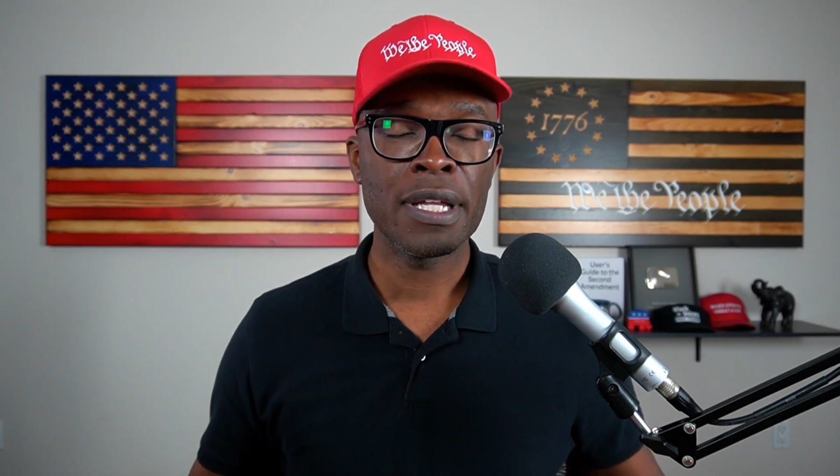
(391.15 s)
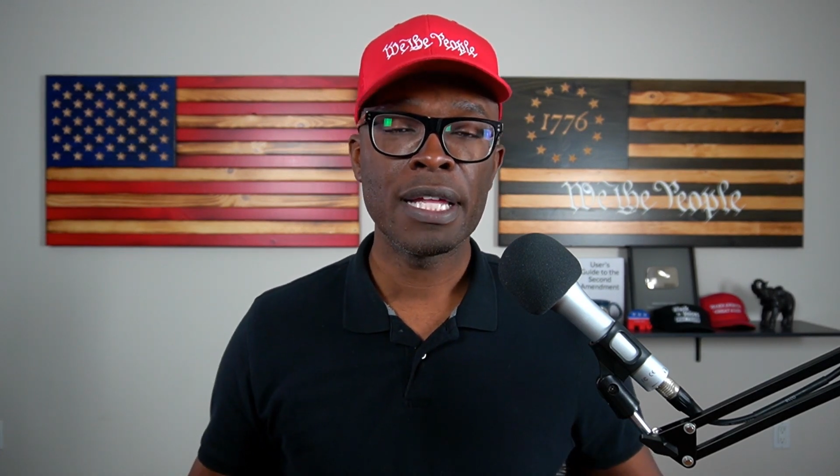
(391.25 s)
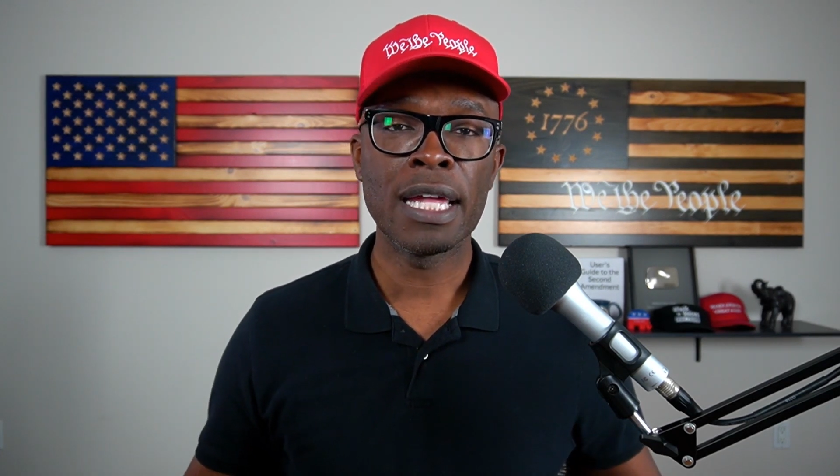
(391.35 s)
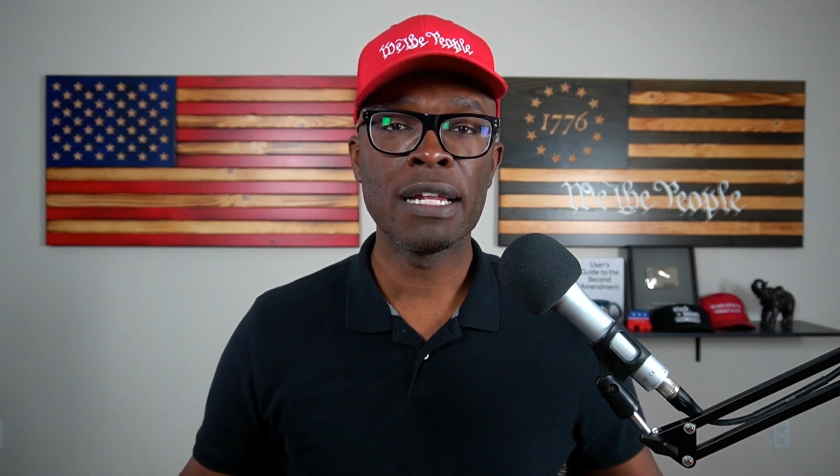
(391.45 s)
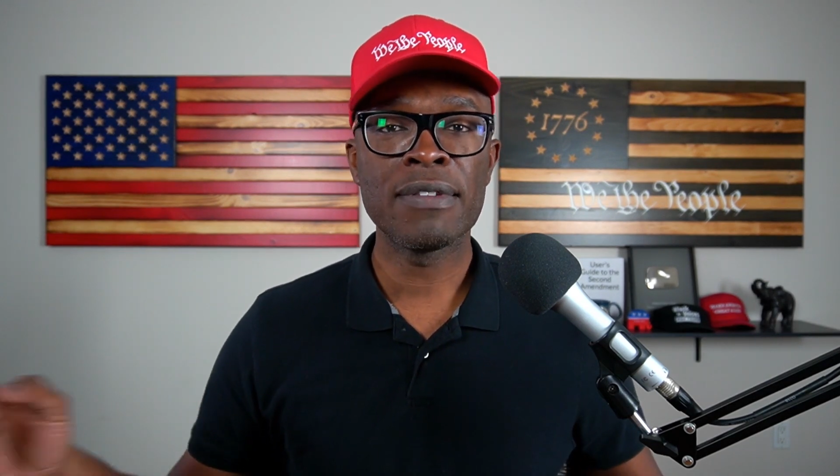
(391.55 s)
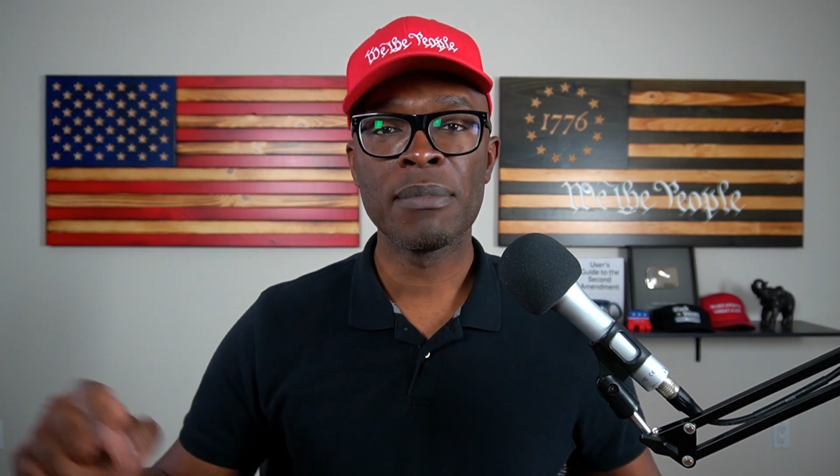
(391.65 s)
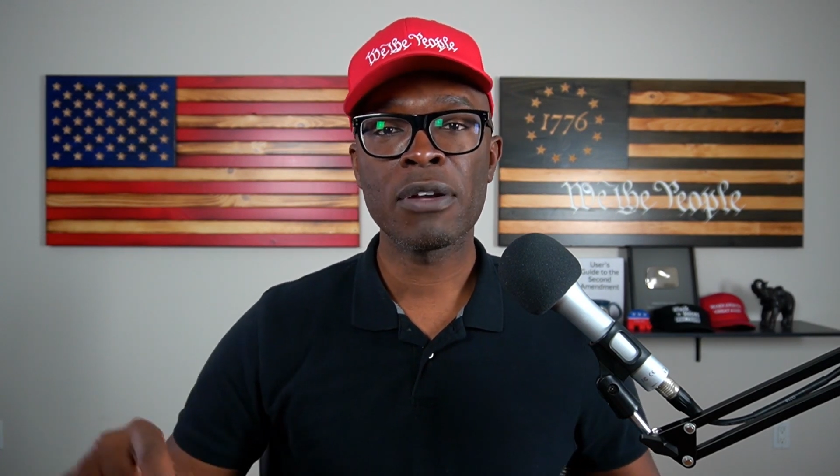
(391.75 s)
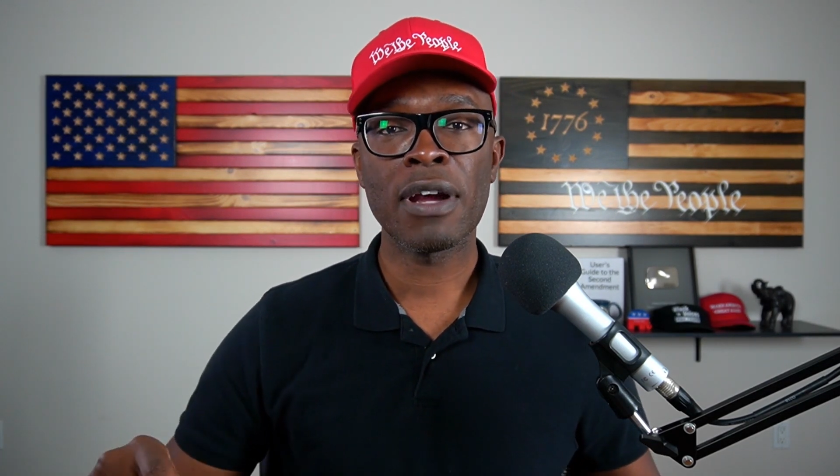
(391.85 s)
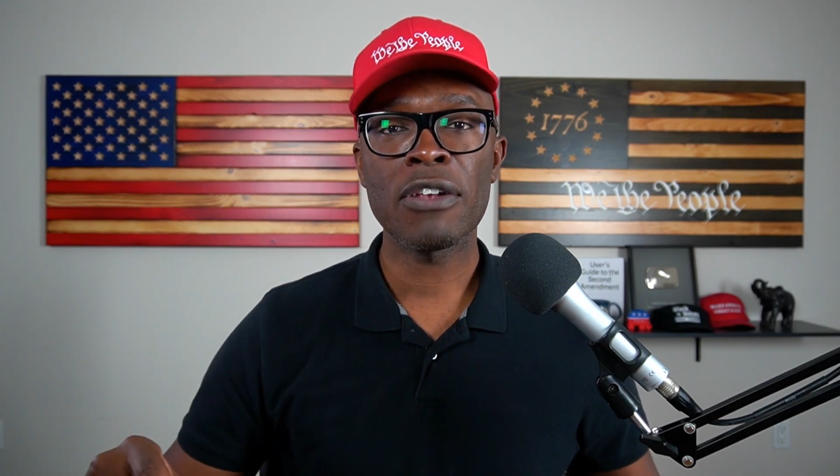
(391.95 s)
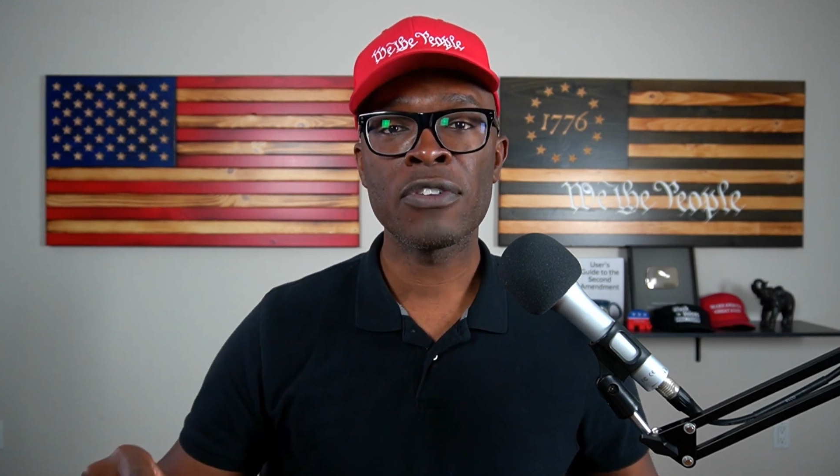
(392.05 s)
and the
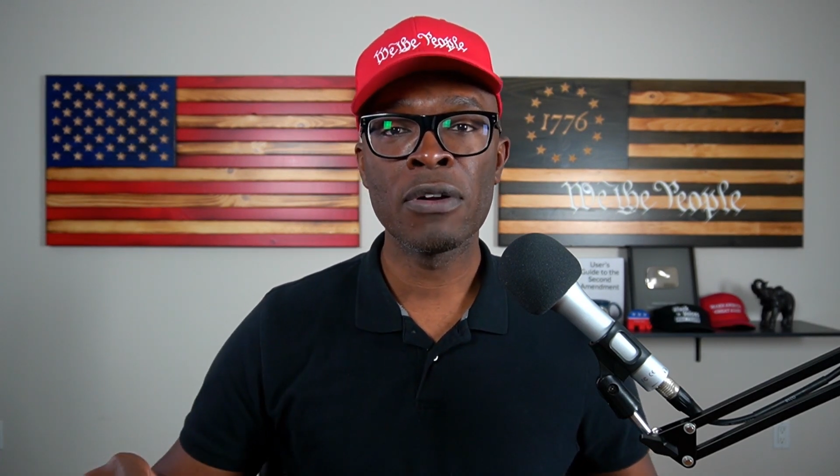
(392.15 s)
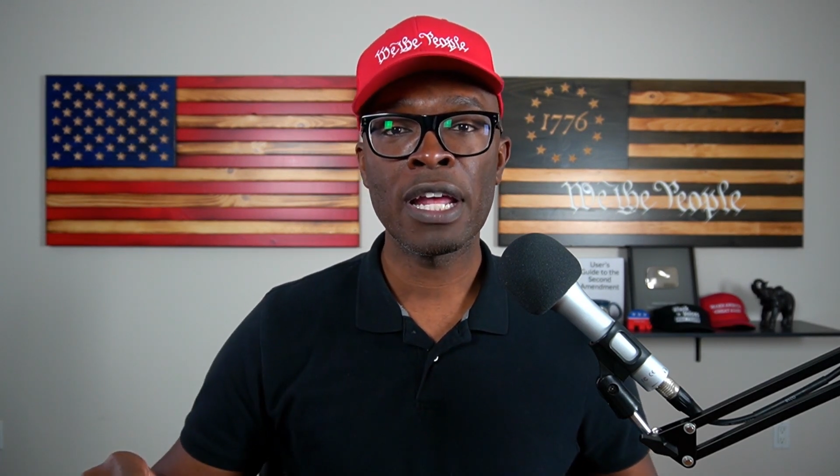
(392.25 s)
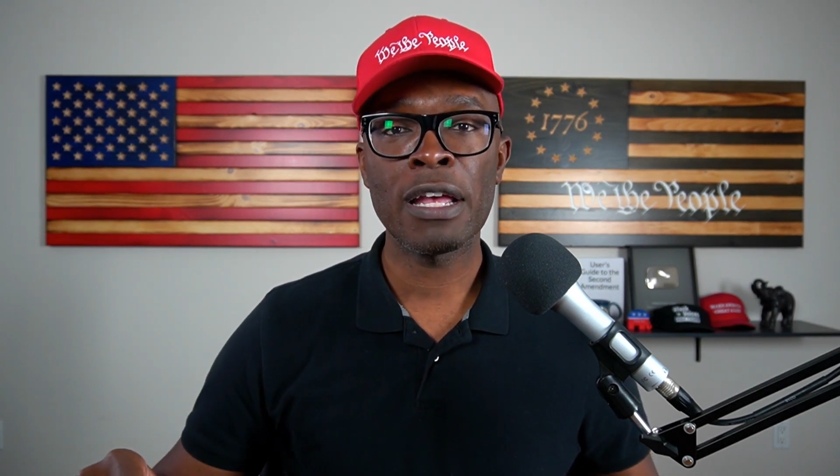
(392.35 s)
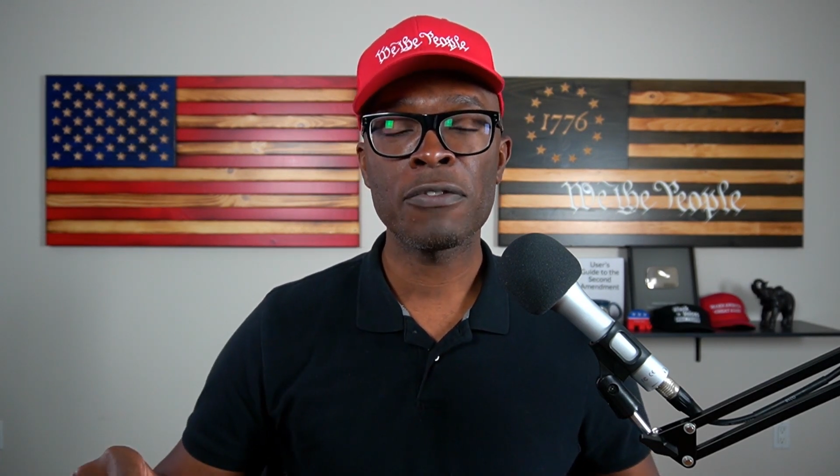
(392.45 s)
Democrats know that.